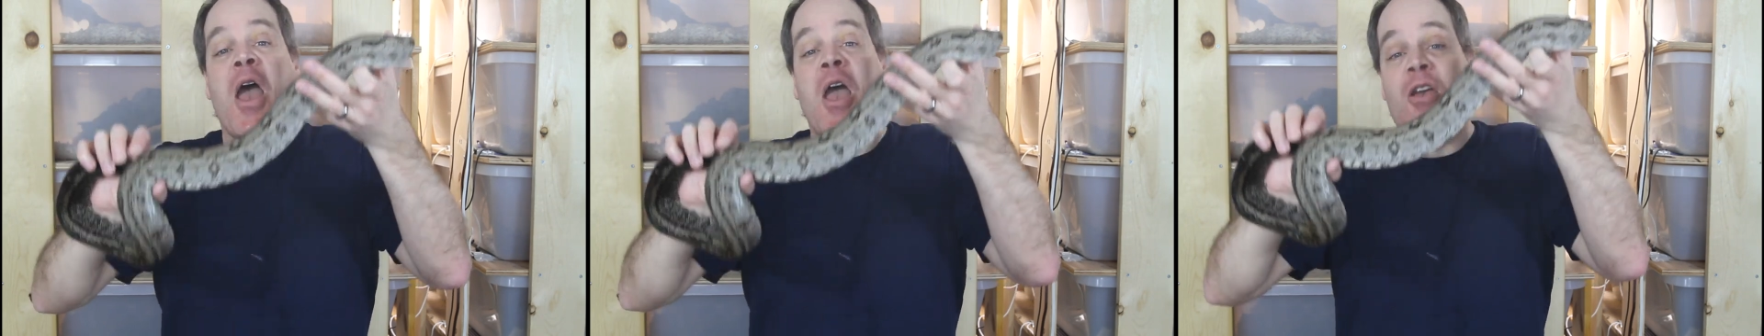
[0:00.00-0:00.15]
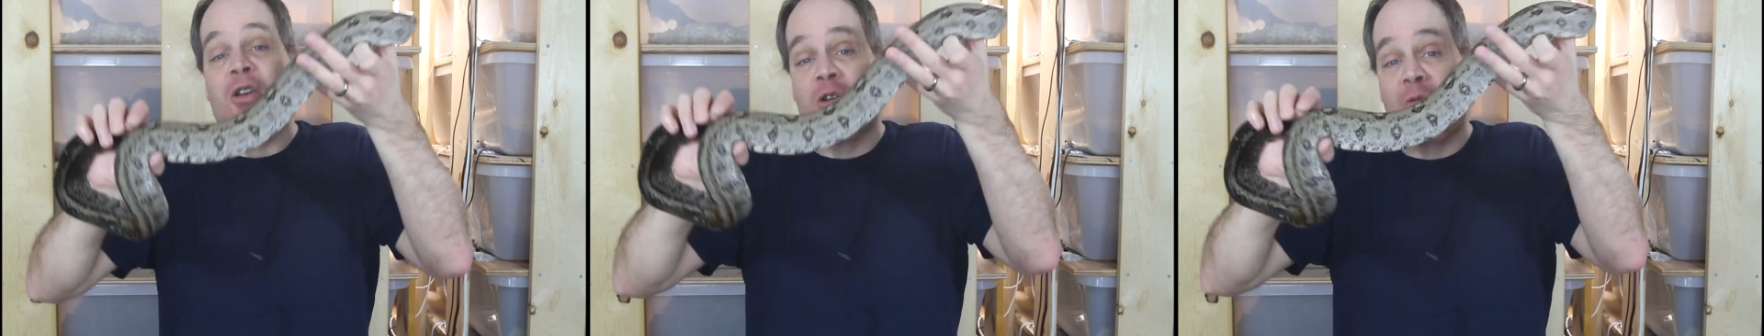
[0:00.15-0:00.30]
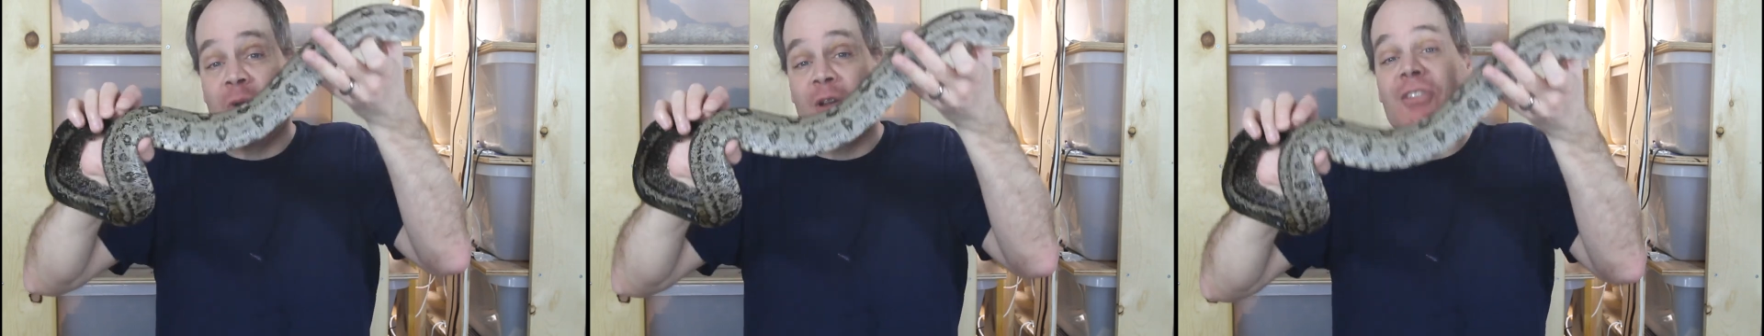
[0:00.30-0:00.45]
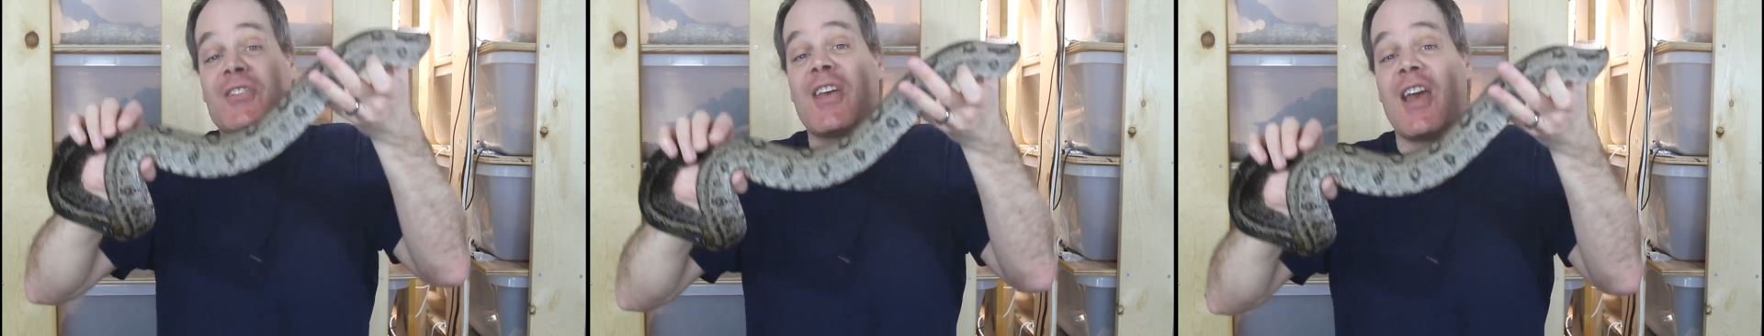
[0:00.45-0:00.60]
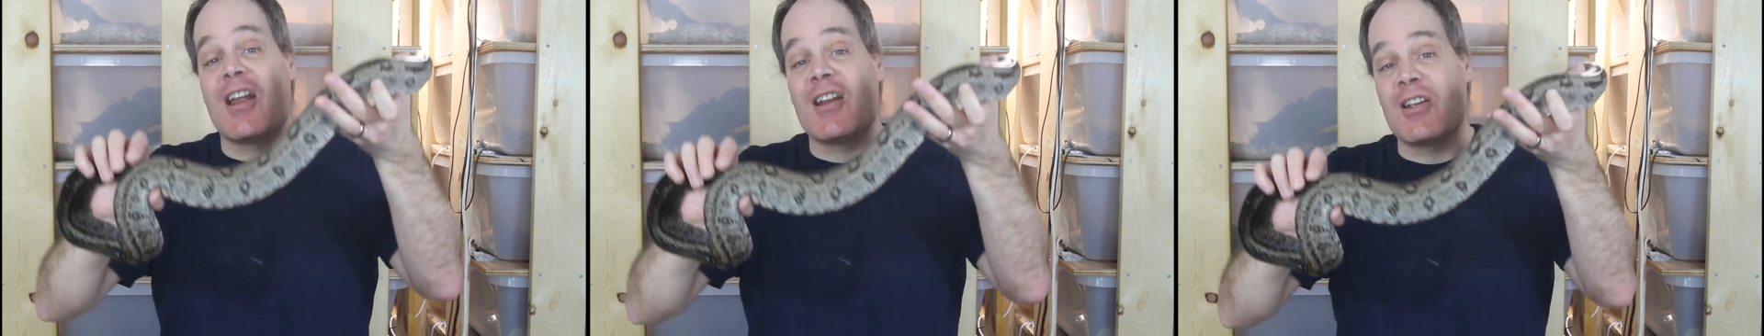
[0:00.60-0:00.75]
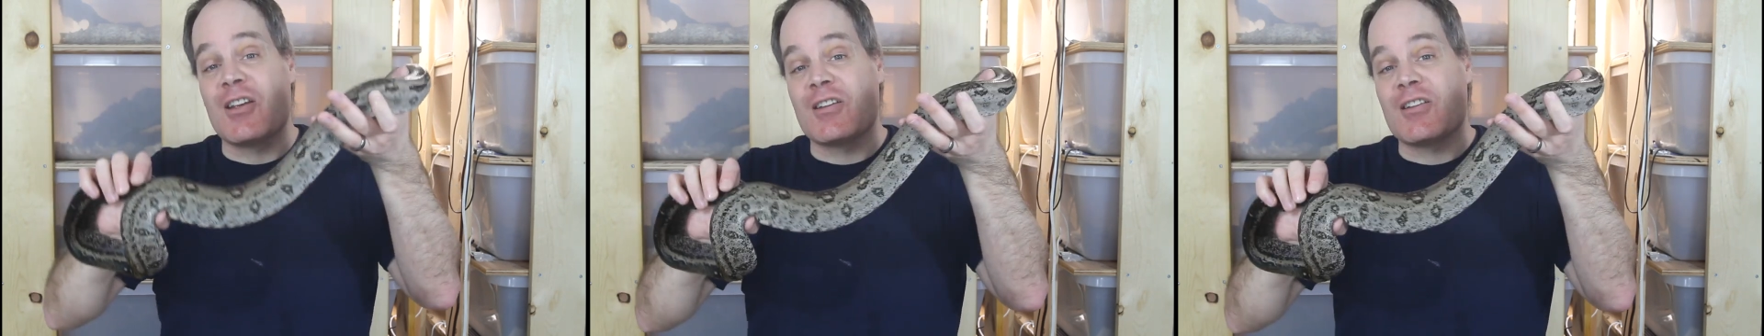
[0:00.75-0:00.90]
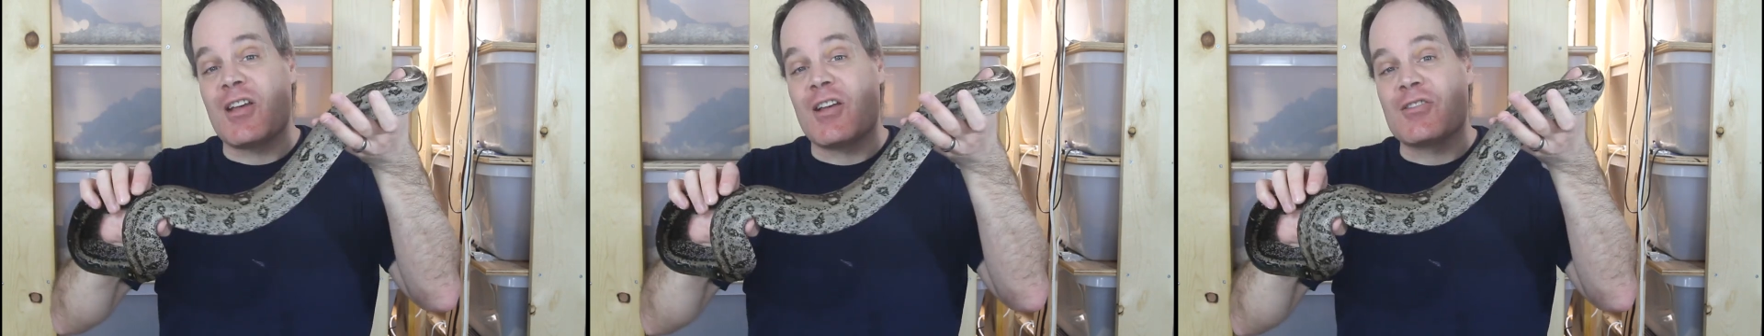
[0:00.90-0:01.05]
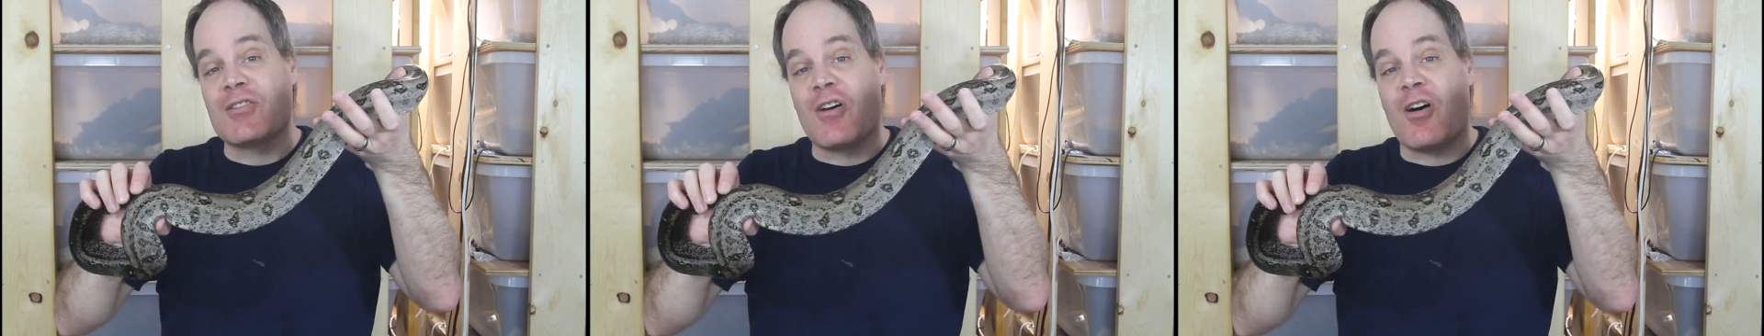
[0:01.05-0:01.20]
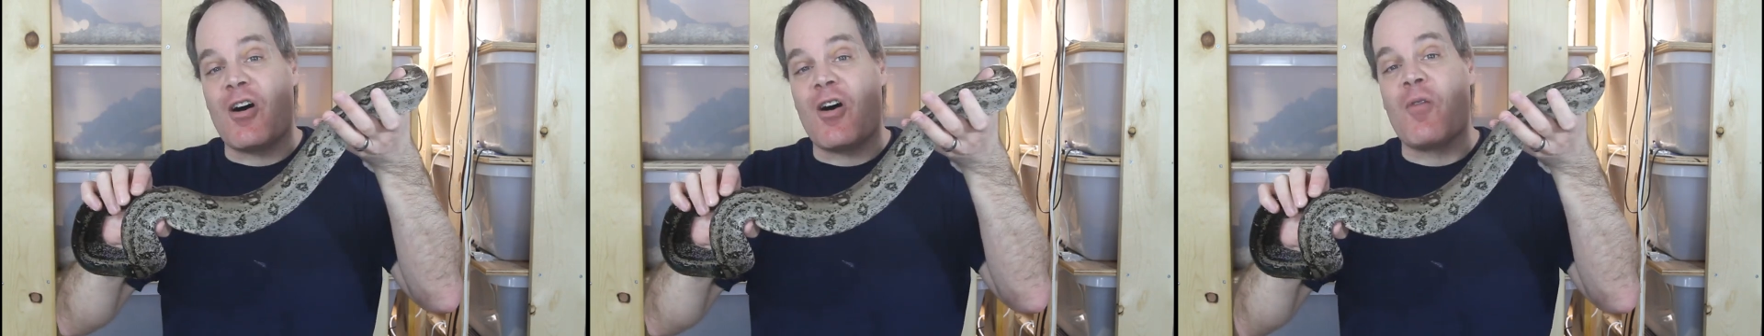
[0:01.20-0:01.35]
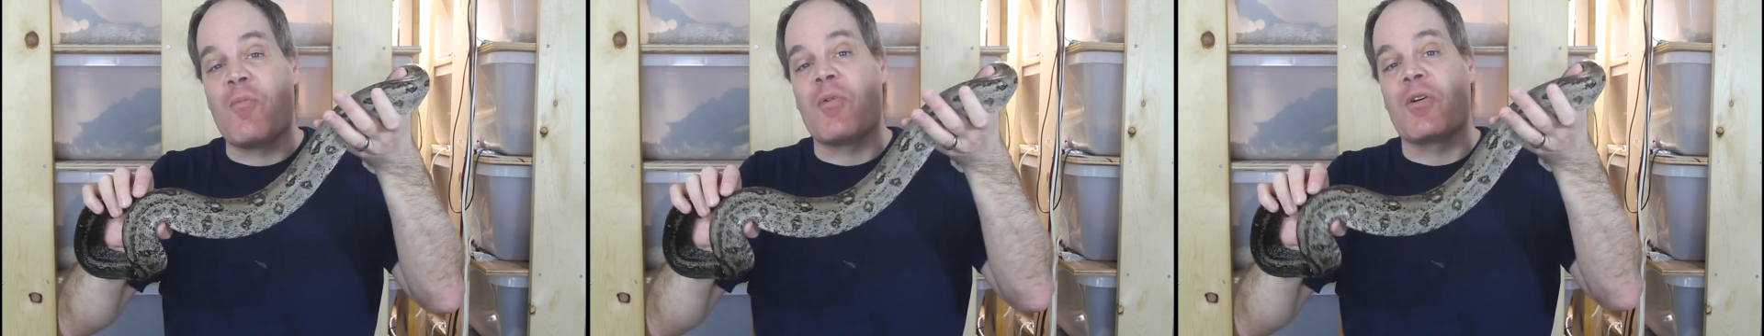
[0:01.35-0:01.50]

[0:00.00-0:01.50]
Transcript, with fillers: Humans can get that tall,